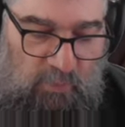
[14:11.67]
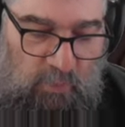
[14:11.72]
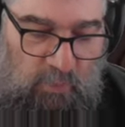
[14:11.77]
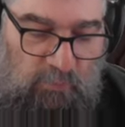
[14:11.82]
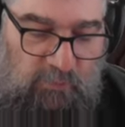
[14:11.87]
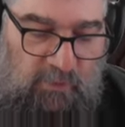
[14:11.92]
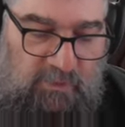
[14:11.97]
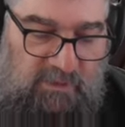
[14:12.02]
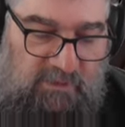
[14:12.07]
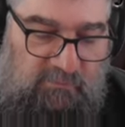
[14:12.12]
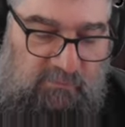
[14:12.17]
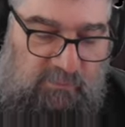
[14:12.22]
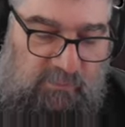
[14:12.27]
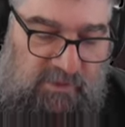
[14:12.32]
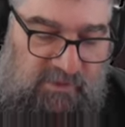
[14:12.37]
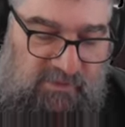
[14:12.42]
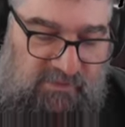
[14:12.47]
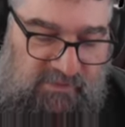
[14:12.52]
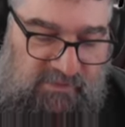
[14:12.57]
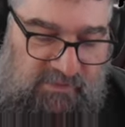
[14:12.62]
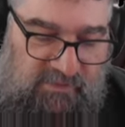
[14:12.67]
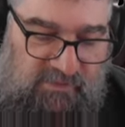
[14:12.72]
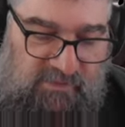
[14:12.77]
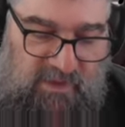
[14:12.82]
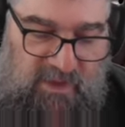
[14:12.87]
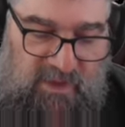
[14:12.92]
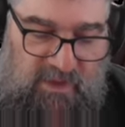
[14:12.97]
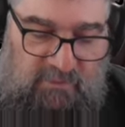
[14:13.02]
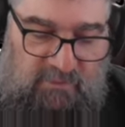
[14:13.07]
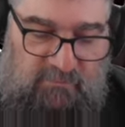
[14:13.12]
All the liveries
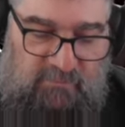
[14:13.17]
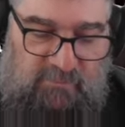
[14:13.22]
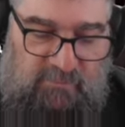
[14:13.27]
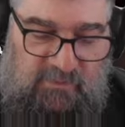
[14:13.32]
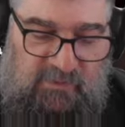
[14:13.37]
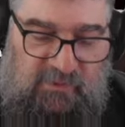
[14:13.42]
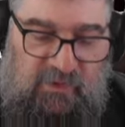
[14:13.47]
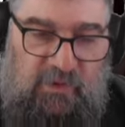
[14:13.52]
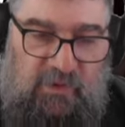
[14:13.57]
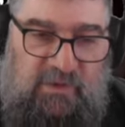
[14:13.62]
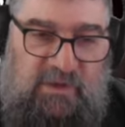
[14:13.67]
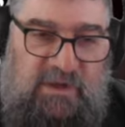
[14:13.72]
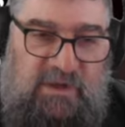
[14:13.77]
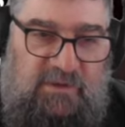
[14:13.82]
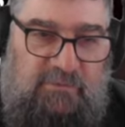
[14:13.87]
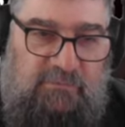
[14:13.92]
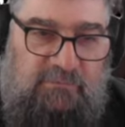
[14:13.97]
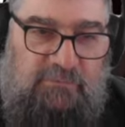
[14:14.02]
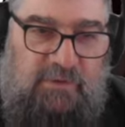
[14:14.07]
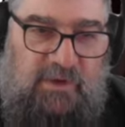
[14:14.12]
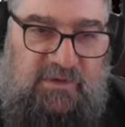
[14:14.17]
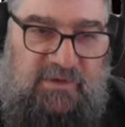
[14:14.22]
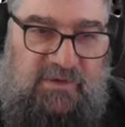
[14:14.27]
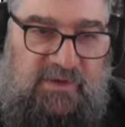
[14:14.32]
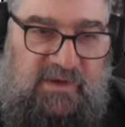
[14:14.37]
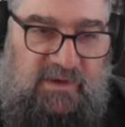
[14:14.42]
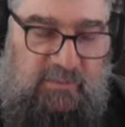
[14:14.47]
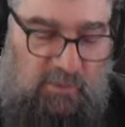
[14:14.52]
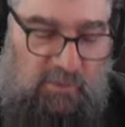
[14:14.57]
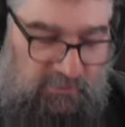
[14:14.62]
have dirty,
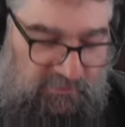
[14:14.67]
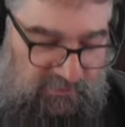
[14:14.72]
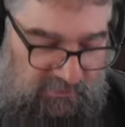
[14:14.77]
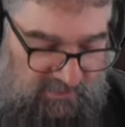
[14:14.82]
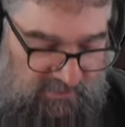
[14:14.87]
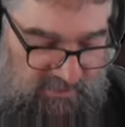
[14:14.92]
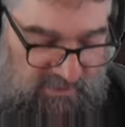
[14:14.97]
rusty motion